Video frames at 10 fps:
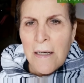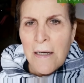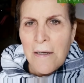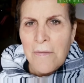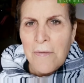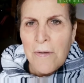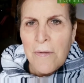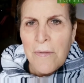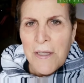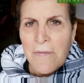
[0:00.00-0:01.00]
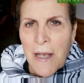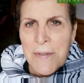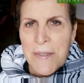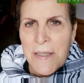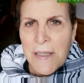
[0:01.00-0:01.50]
of the
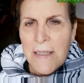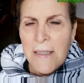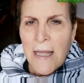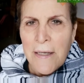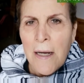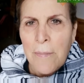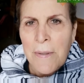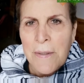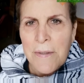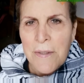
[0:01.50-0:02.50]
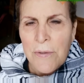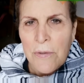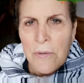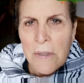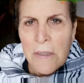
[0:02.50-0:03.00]
events that has led up
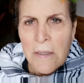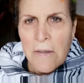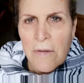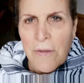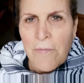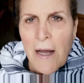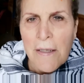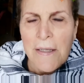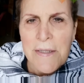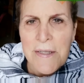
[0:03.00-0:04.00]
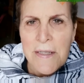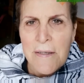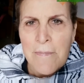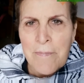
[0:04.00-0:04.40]
to the violence.